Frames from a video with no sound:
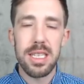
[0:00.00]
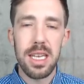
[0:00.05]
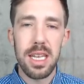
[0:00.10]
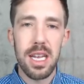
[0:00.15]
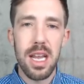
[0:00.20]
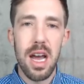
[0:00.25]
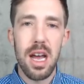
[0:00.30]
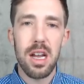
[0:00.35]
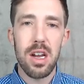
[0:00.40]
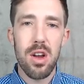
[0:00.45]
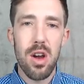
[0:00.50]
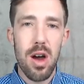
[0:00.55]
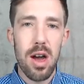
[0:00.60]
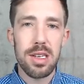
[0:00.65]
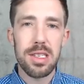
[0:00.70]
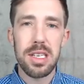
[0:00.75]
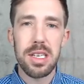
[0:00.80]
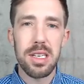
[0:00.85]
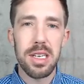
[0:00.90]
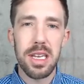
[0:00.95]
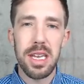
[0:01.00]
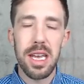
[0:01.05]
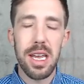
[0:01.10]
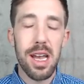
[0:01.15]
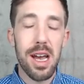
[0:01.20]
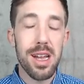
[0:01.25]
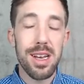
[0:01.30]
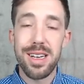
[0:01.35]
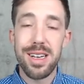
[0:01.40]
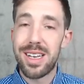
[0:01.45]
the gut causing leaky
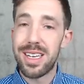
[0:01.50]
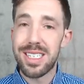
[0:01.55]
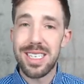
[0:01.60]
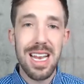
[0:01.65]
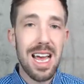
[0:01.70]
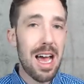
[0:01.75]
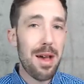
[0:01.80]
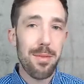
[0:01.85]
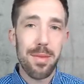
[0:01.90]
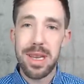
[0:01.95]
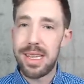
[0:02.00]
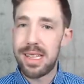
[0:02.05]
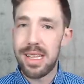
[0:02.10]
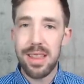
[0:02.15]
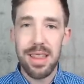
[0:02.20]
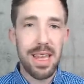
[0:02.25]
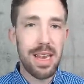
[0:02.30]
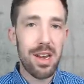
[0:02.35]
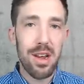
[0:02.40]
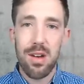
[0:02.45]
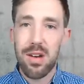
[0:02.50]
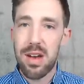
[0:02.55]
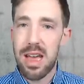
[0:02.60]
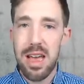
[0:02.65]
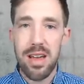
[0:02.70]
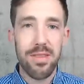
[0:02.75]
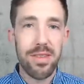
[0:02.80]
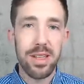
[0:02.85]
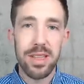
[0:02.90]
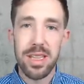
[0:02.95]
gut does not mean that they don't
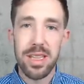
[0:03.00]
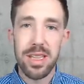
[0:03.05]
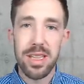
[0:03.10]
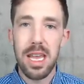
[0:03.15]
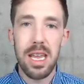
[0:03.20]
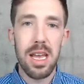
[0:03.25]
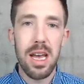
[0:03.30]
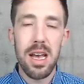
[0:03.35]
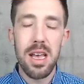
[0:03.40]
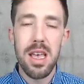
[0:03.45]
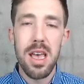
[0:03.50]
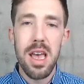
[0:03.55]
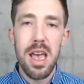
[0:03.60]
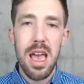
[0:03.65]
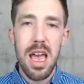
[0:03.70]
have a leaky gut.